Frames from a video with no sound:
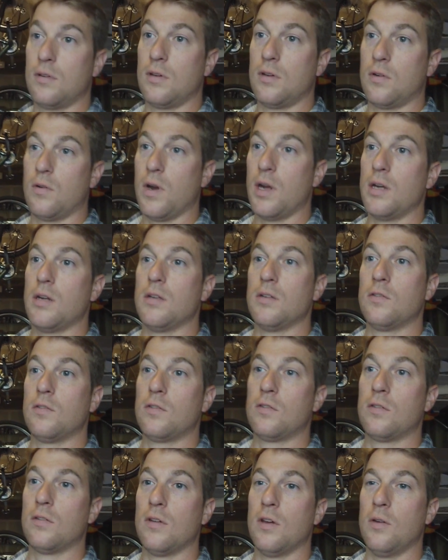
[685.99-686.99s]

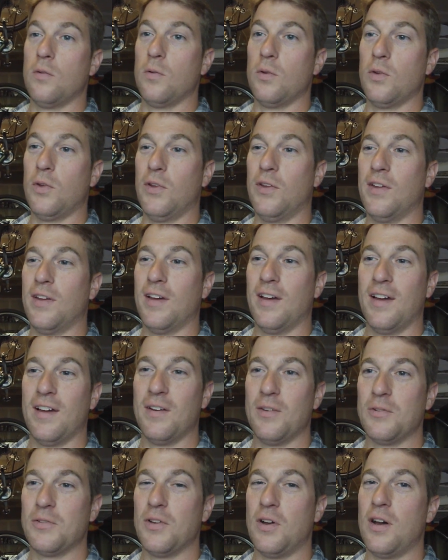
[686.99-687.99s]
greatness. It
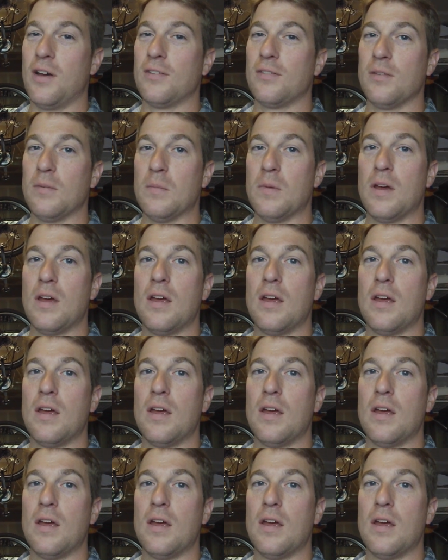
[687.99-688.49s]
was awesome.